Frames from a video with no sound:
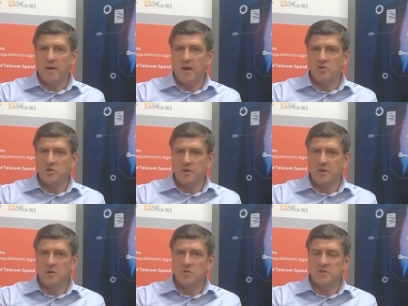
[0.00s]
actually
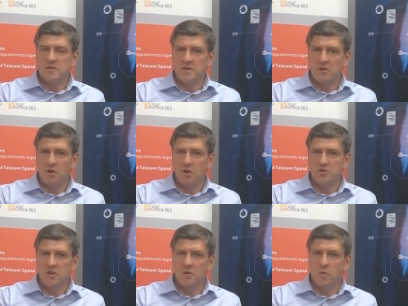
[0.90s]
use the
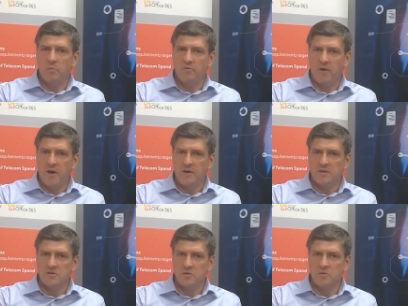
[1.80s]
technology that we're providing
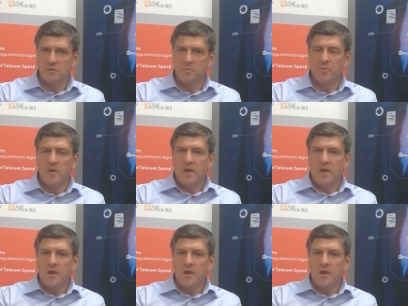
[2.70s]
to them